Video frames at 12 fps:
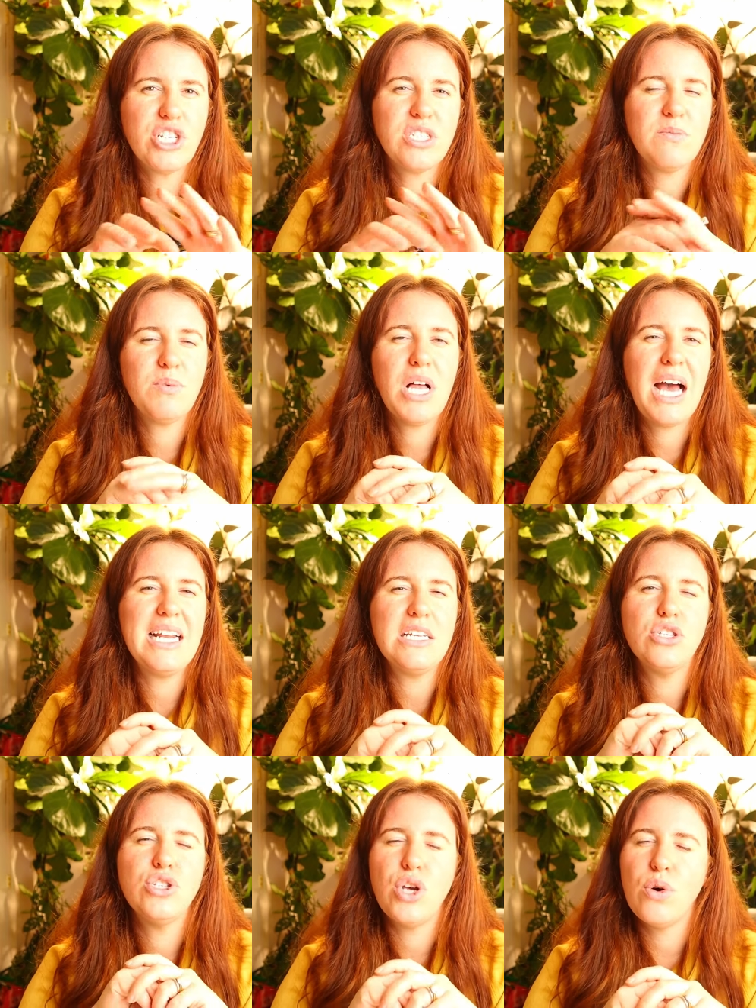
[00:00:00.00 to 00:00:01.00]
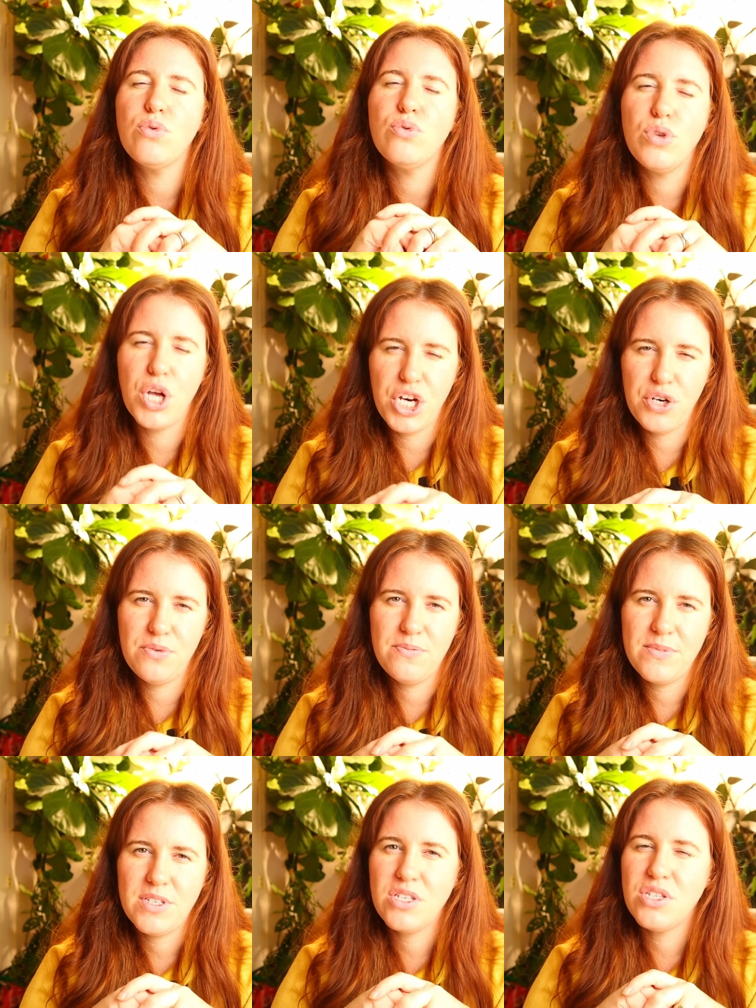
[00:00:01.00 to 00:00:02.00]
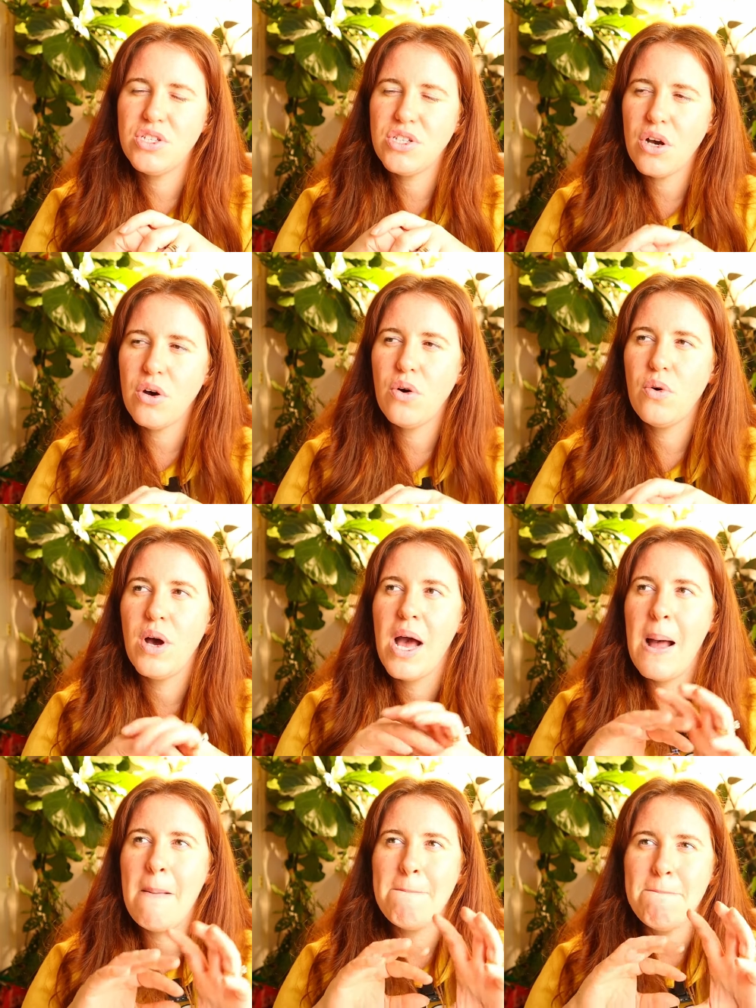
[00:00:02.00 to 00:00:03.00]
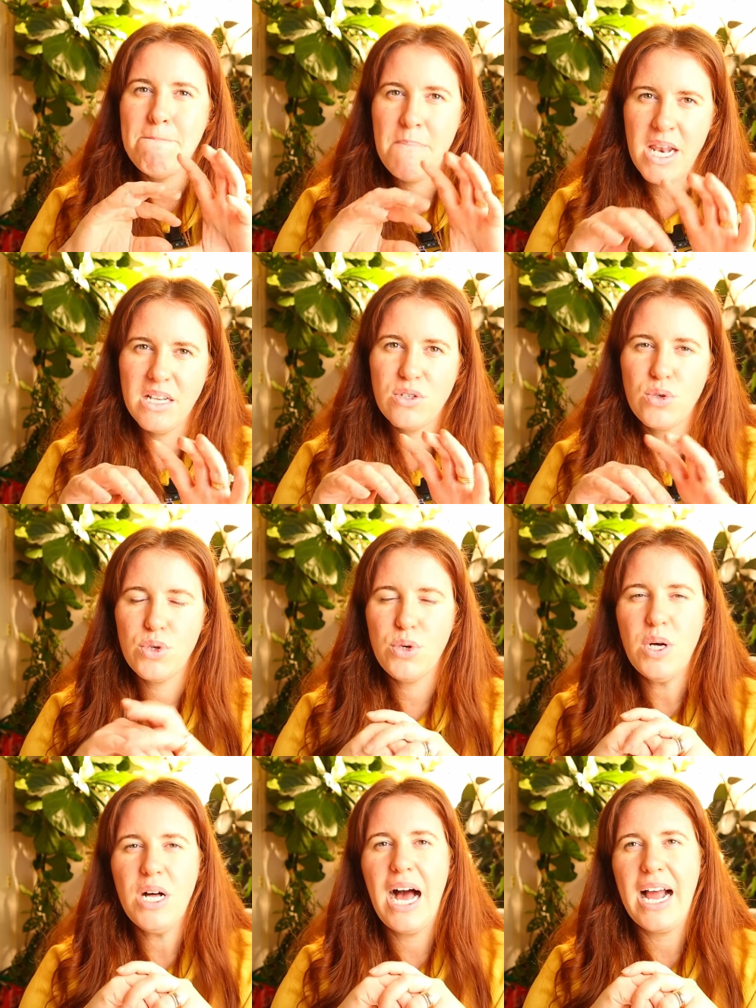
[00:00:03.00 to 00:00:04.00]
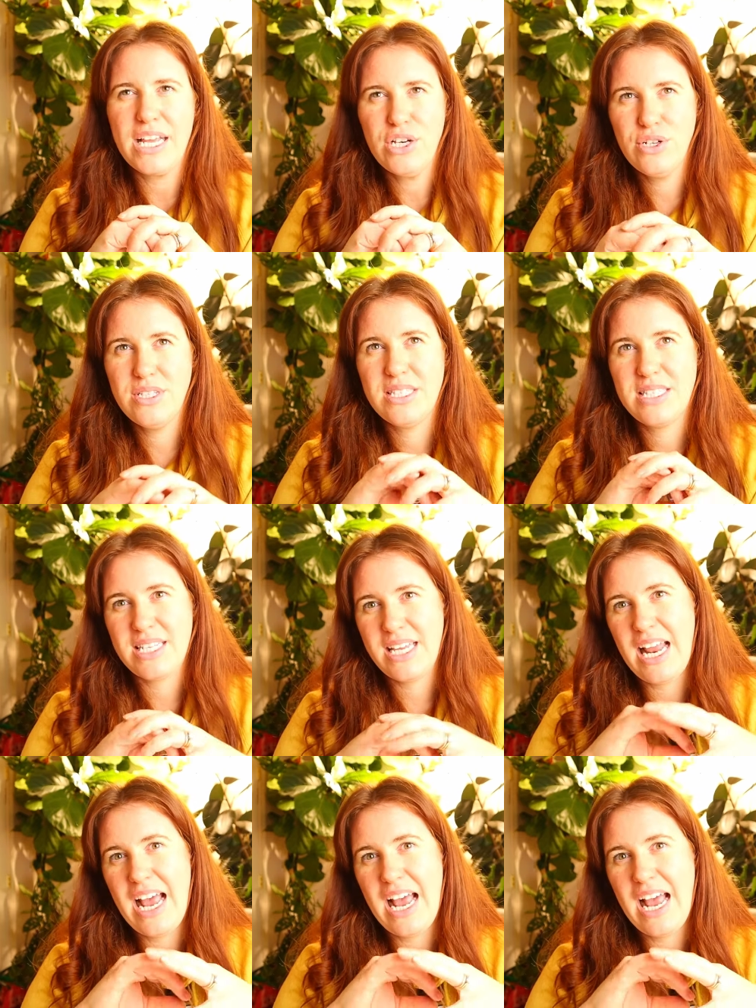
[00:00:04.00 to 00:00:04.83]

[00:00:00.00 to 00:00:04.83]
it's applied is so low, so minuscule, I couldn't see it